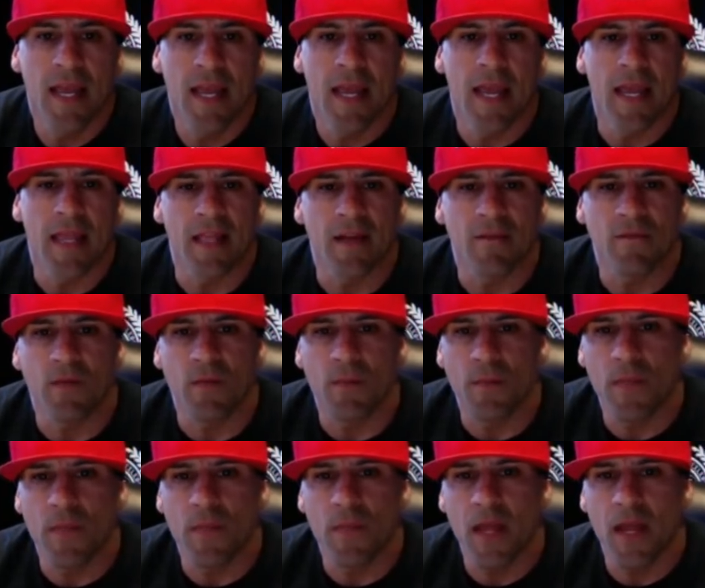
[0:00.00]
And then
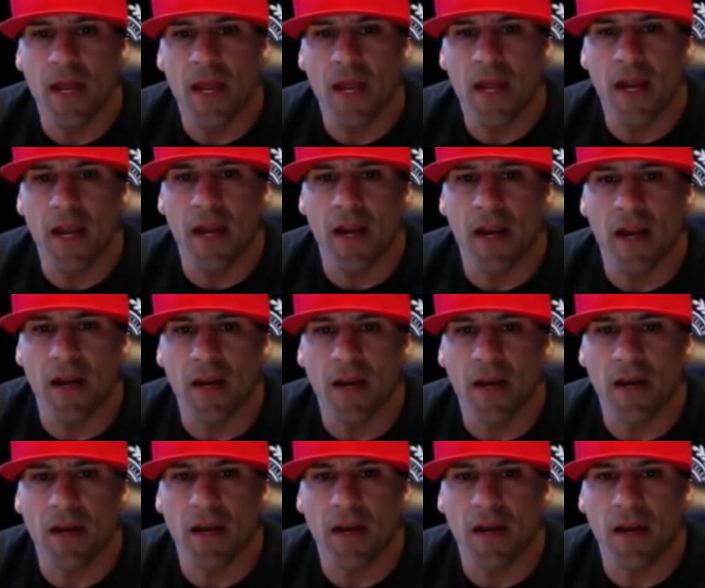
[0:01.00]
from there,